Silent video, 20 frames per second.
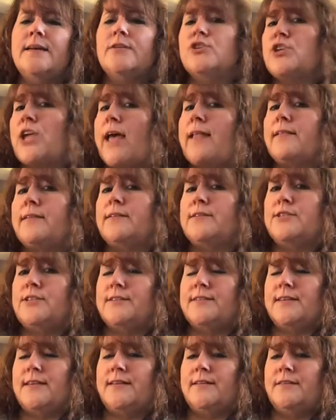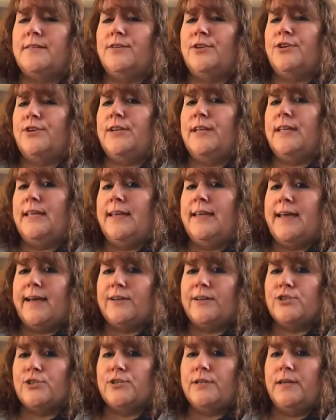challenges, and could he
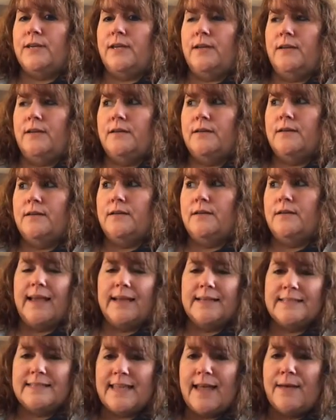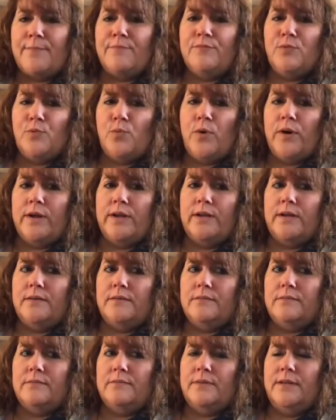actually accept what
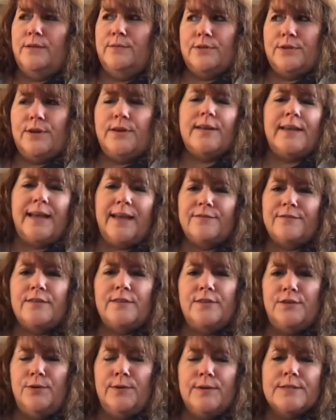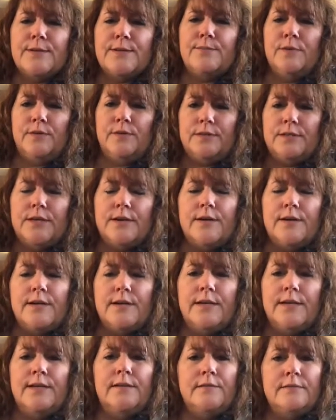he was going to have to do as a
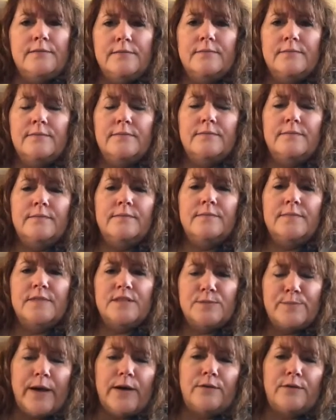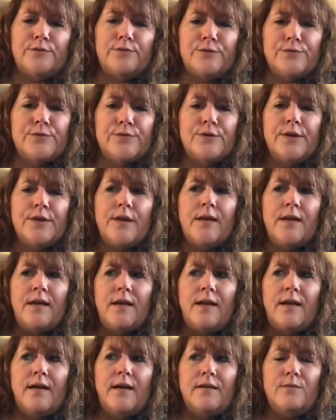military spouse.
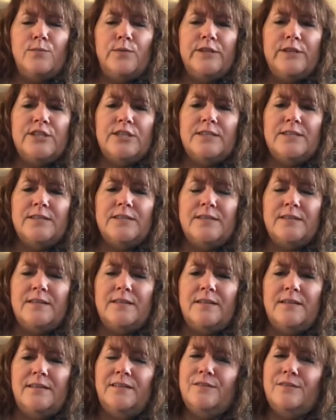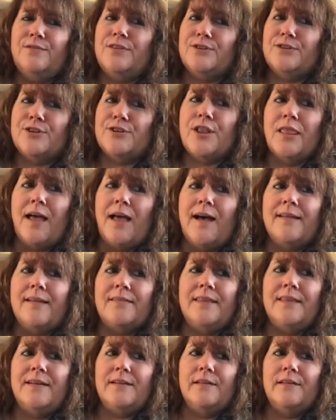which is, there's a
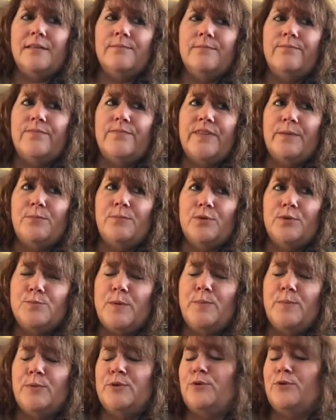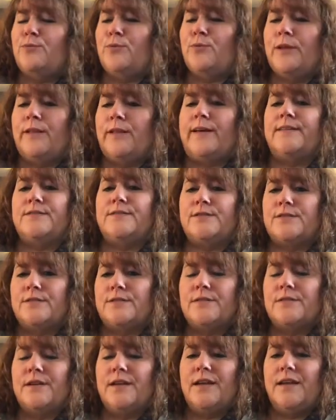lot that most people don't
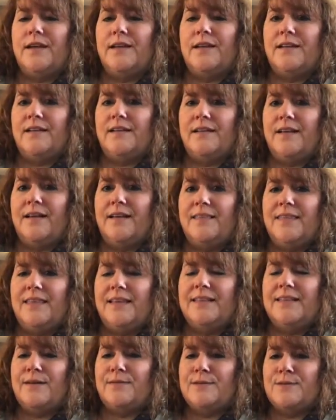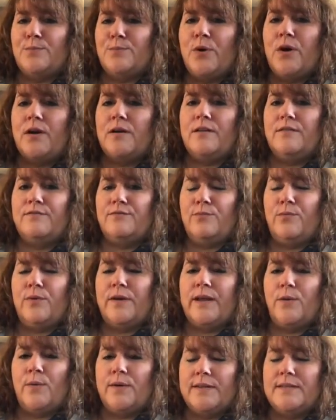realize. And I think that was part of
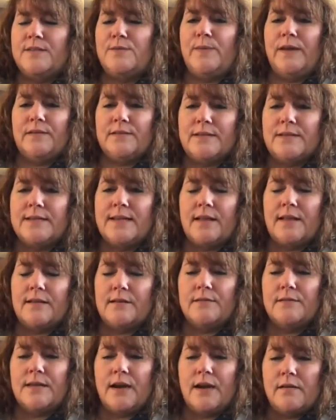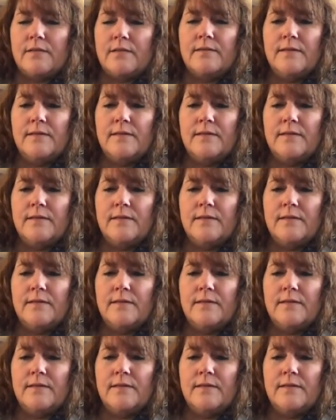what I wanted to be able to tell out there.